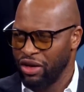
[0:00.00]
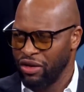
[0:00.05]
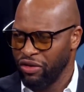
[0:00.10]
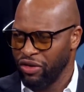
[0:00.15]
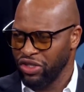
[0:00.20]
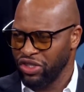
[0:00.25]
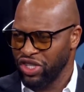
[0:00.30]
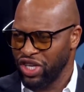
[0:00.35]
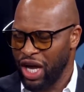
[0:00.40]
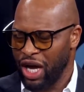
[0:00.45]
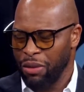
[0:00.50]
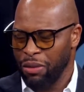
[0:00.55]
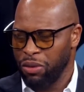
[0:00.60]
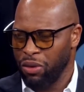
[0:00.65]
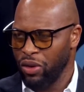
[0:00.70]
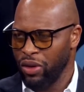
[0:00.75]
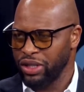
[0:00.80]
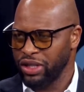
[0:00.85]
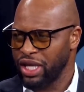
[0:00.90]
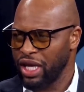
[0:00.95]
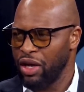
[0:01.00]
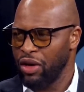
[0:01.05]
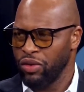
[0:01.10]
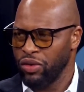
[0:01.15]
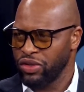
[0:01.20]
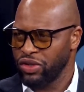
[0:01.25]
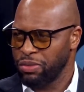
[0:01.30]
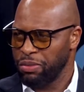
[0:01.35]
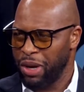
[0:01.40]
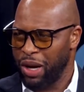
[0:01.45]
for child boys. It
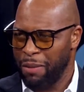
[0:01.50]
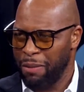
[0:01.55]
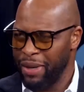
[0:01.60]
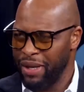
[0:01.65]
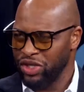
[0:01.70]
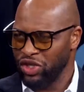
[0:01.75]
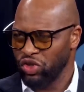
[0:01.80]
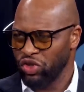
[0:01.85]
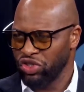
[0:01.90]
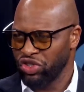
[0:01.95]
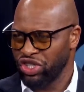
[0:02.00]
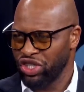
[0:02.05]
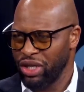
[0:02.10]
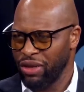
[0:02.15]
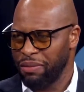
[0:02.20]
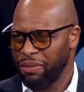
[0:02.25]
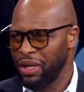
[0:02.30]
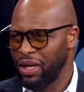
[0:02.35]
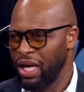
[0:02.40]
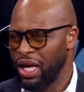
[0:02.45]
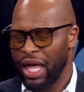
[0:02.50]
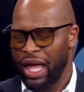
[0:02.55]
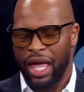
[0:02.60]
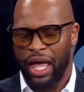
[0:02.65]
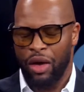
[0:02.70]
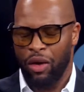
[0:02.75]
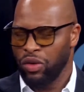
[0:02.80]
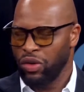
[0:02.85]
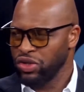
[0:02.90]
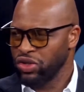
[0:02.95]
was about mentorship.
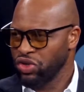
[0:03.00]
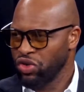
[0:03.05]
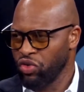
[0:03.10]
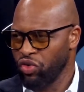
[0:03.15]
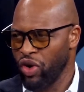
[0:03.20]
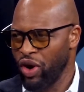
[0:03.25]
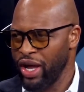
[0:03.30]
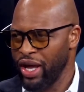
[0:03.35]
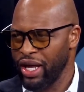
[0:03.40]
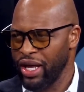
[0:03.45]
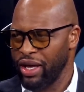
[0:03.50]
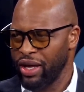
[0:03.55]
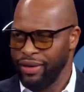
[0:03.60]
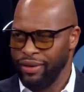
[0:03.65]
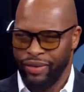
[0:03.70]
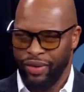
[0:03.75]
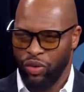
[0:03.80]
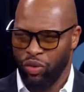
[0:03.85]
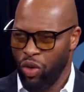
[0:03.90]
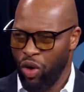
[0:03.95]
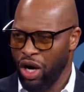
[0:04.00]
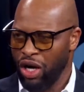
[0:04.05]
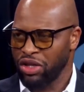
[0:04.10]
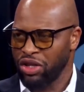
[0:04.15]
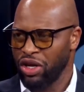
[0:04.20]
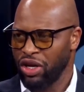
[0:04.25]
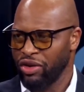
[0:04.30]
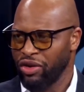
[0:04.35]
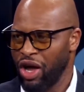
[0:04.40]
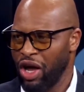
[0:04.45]
It was great. We walked
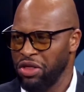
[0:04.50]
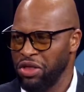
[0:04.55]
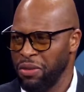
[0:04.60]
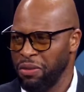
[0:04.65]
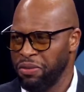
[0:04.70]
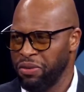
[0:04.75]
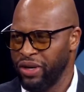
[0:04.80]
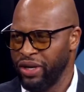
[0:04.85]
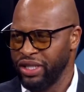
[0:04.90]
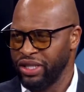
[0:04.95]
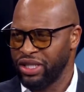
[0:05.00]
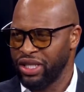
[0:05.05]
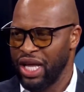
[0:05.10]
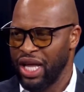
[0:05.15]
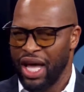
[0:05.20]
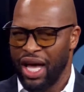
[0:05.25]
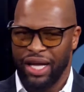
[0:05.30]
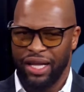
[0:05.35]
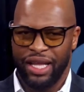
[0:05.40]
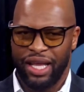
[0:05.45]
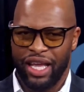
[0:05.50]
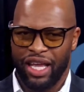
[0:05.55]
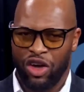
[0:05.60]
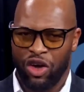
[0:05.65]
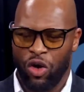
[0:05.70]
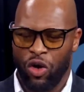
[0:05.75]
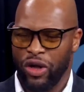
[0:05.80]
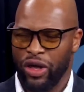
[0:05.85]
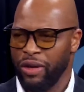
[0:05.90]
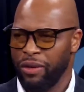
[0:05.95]
on the bridge, on the
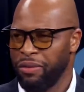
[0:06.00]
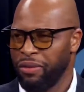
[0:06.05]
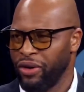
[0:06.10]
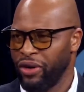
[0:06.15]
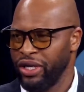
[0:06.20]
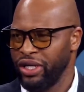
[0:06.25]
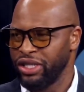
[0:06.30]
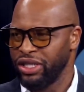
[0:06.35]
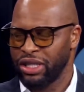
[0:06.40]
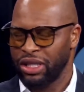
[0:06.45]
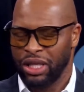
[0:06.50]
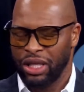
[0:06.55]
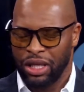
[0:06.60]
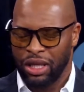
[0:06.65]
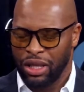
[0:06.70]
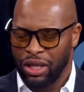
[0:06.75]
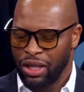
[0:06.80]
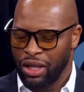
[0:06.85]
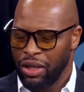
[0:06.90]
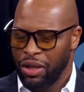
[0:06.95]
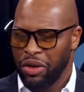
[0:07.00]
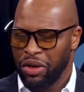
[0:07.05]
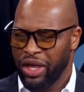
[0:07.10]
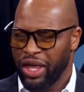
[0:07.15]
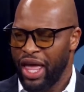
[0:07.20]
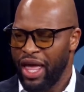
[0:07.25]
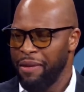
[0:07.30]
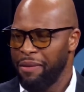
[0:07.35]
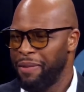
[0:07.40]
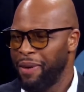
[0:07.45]
Ikoyi Bridge,
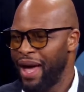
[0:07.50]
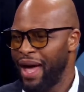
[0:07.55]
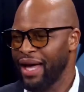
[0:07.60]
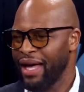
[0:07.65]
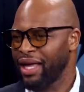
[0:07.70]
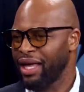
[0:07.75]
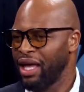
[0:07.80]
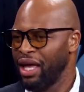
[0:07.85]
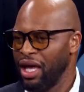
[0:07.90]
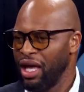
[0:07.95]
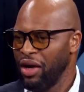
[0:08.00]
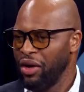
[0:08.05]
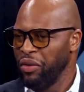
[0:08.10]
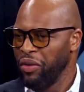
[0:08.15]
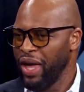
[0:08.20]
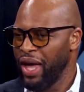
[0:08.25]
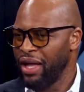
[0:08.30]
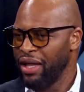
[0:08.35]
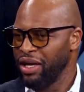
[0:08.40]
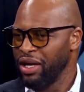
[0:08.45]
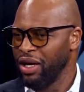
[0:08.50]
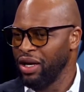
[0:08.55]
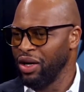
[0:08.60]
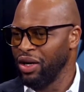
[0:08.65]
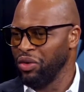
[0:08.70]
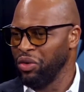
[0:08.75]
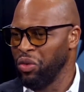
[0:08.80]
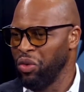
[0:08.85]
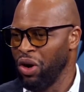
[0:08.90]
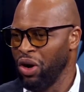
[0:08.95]
came back. We had a
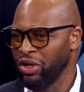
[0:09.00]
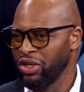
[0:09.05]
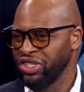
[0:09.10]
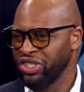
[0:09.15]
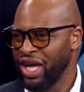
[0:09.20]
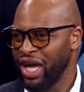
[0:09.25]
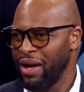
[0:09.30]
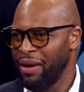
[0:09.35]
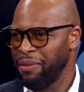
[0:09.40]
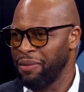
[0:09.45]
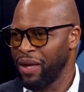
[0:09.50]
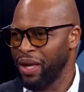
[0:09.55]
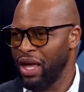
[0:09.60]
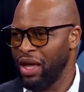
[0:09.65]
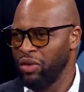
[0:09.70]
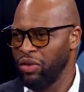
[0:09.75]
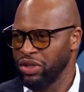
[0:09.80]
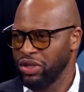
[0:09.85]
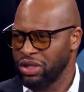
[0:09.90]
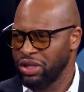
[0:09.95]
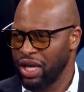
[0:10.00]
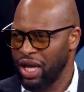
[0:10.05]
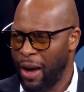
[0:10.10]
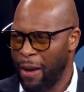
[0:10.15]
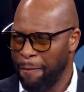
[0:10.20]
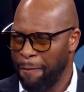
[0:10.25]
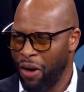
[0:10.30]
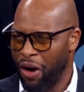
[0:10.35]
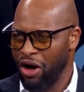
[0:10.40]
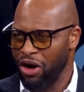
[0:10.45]
workshop. It was a
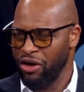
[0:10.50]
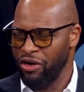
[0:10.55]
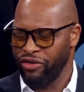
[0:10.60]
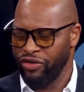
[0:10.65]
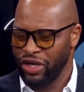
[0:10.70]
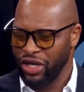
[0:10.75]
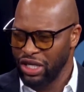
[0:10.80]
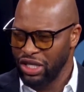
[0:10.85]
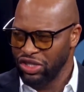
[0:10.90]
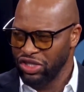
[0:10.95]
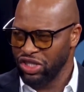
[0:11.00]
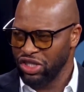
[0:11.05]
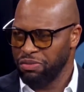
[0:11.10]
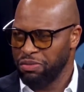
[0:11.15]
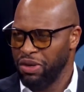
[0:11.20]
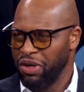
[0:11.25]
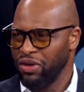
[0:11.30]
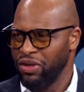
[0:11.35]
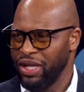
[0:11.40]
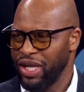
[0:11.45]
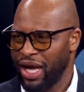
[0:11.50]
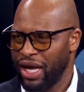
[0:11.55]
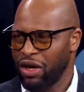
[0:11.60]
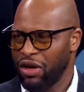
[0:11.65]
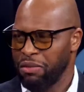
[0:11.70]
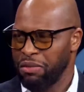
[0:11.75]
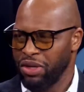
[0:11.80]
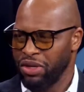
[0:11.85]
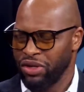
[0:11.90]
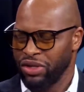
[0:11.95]
part of just building that
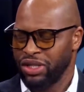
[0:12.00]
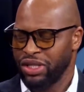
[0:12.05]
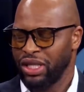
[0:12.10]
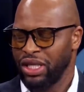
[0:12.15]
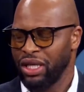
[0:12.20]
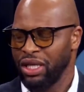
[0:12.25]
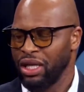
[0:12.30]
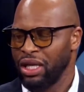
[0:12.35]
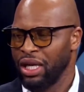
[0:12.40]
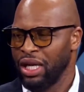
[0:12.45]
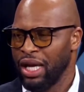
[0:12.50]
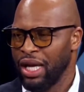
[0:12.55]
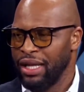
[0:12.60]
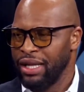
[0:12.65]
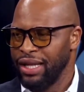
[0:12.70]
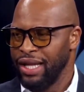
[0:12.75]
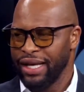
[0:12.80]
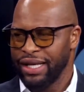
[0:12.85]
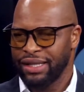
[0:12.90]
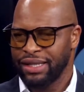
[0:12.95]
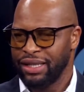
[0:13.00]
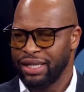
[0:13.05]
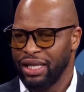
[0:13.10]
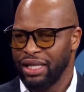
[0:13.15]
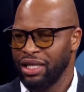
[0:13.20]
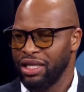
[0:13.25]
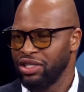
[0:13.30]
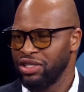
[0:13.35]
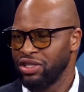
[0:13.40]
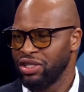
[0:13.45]
community. Next thing
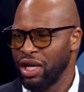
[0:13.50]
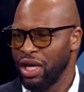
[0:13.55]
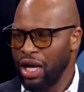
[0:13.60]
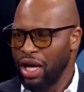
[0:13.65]
is